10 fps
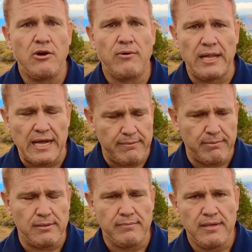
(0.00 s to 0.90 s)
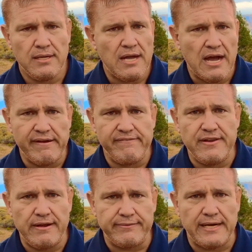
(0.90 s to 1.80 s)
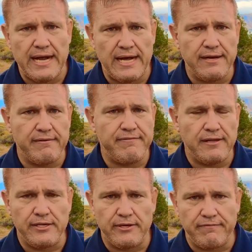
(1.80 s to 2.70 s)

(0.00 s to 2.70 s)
reliable. I've never had a failure to